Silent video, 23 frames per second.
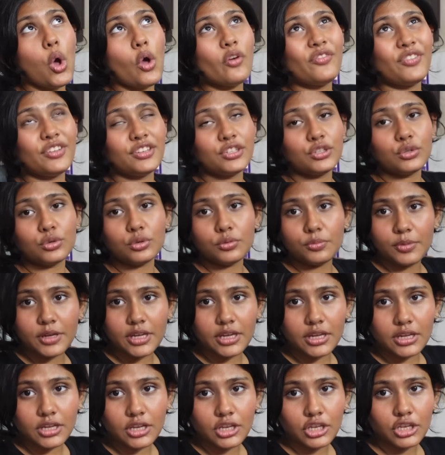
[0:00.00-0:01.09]
fish could be
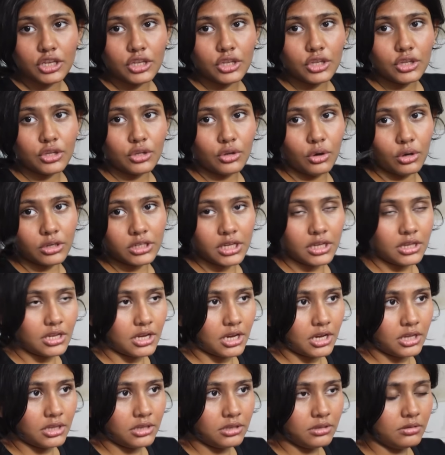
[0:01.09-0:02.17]
not
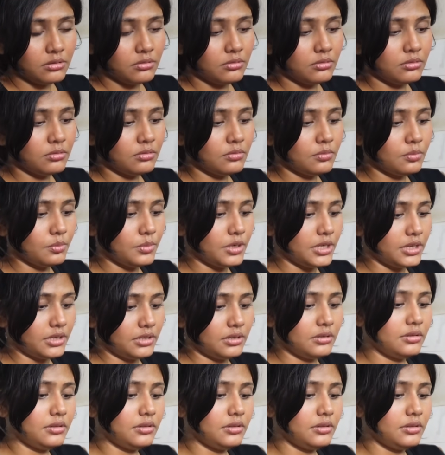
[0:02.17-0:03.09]
halal, but